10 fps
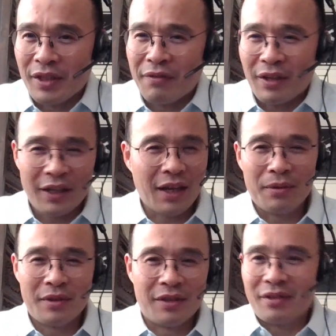I felt like I
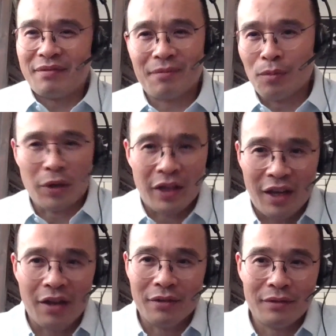was just working
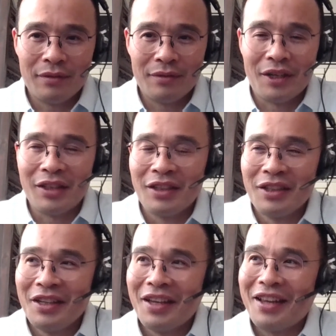out, right?
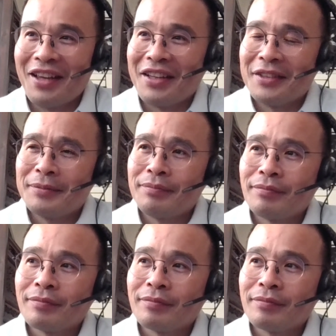And